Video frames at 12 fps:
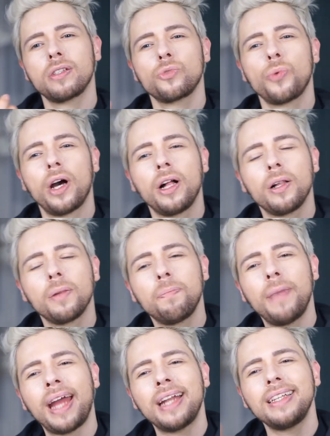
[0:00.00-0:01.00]
as well,
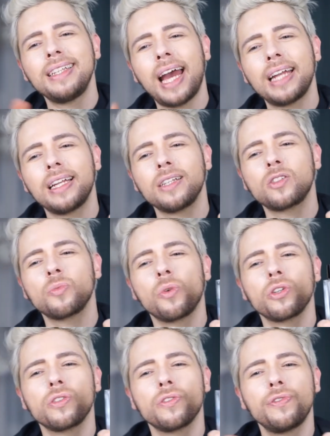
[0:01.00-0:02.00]
and yet it's more
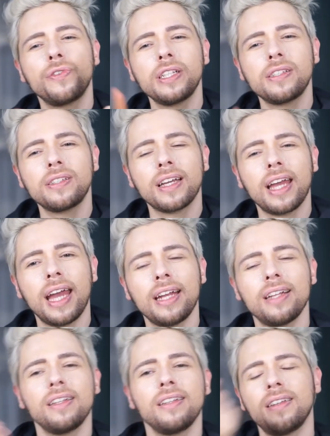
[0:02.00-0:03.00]
sophisticated than